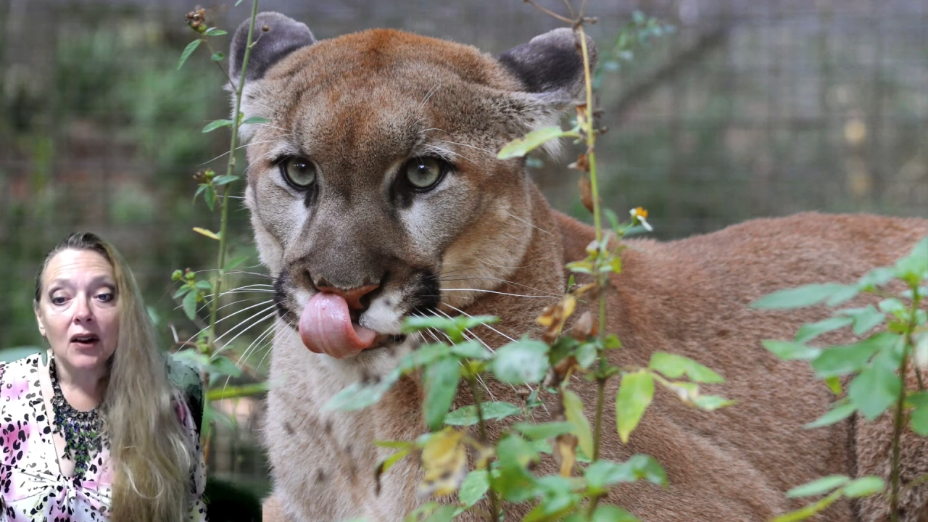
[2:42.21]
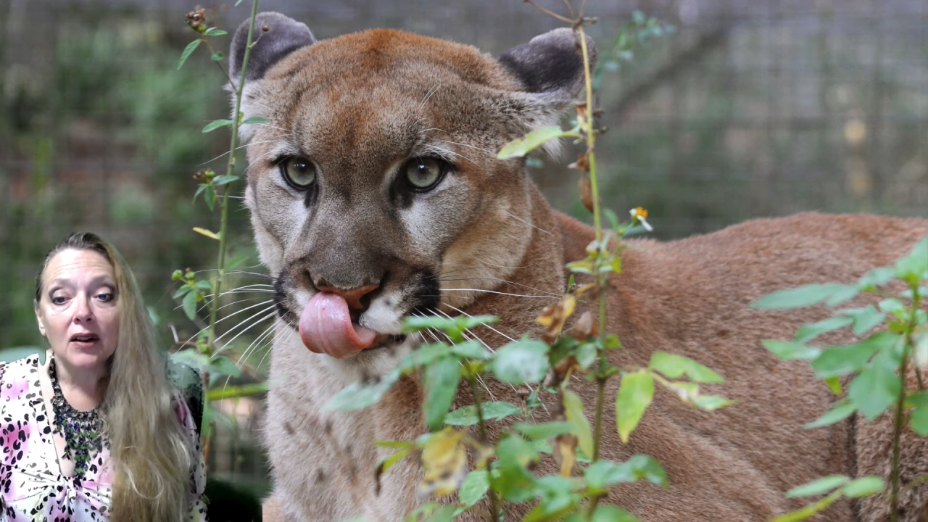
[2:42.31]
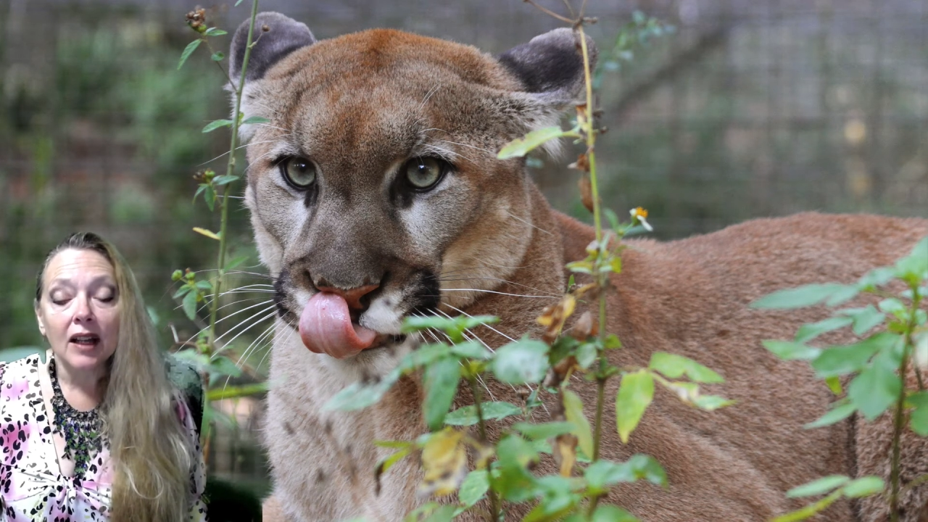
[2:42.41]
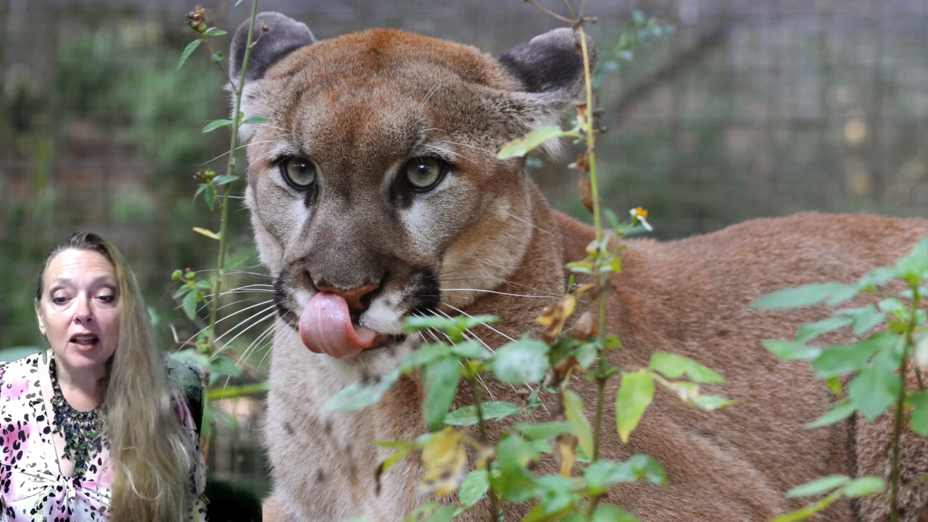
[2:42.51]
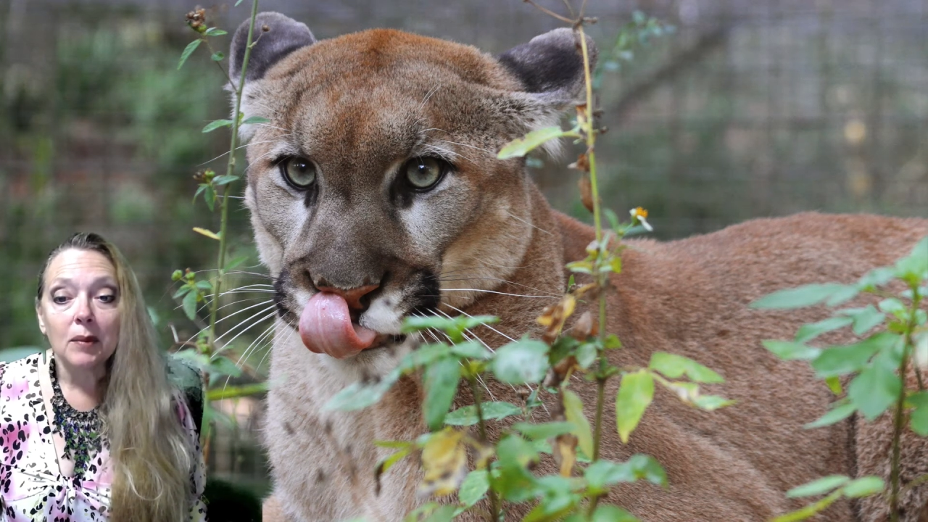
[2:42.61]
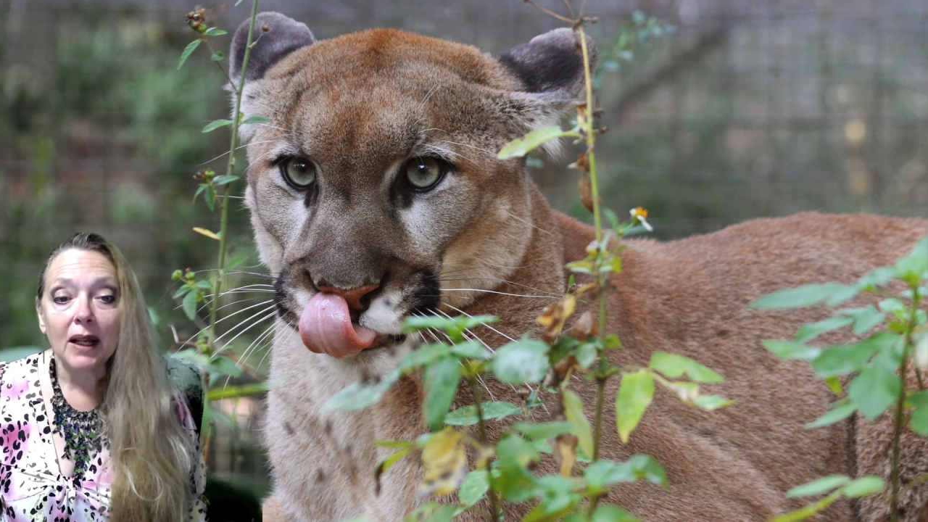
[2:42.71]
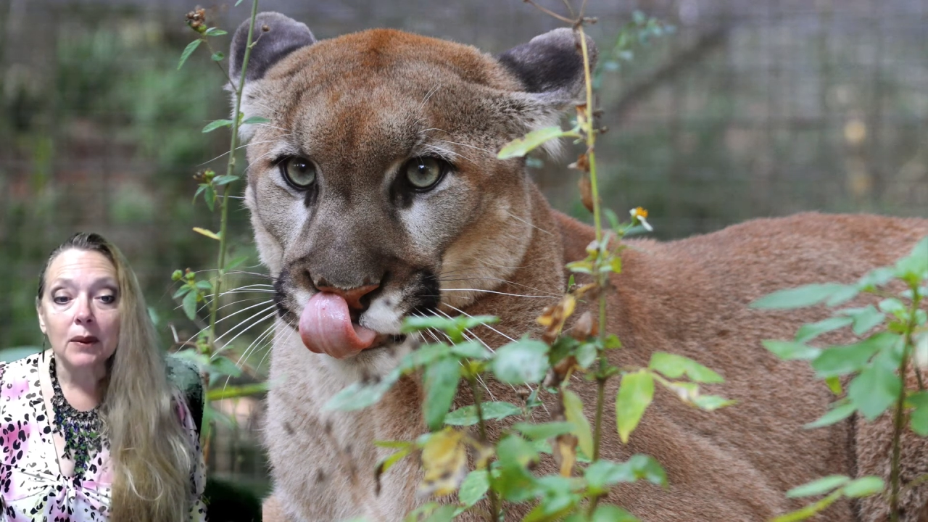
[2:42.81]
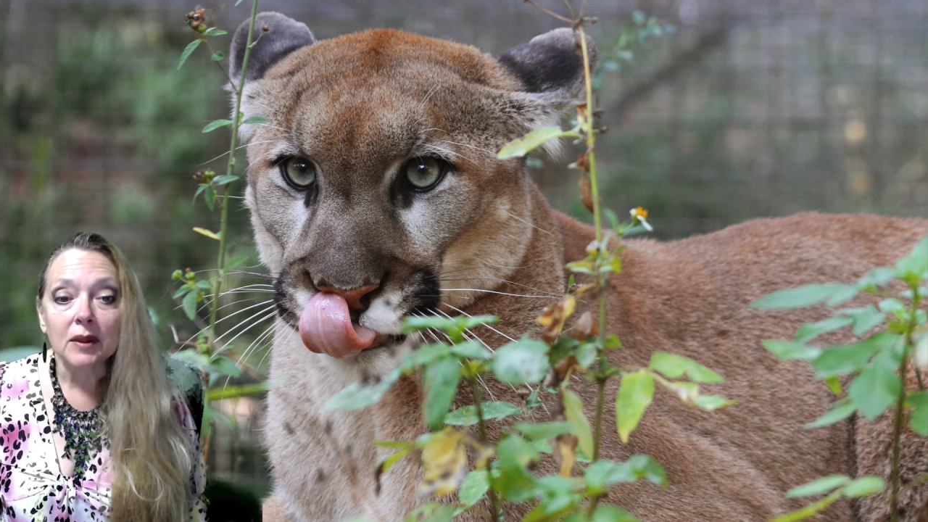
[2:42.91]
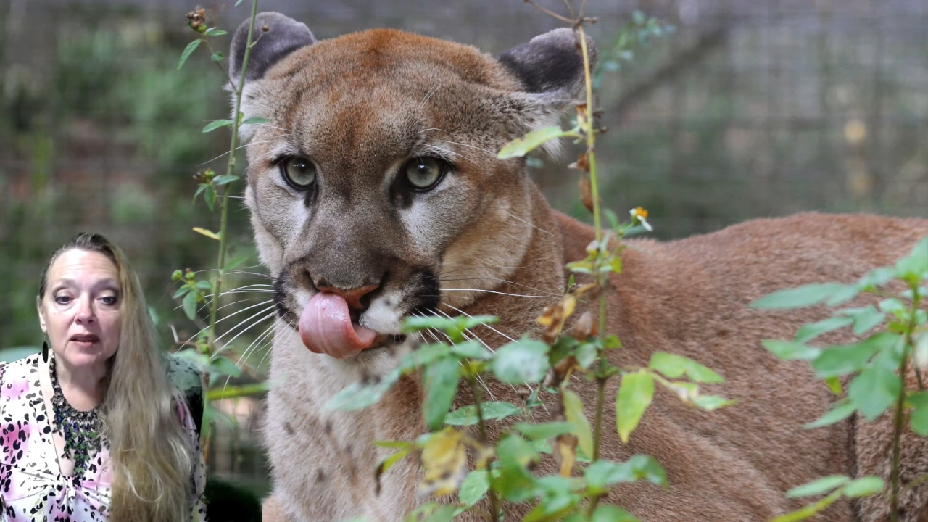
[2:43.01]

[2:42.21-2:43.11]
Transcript: all came back with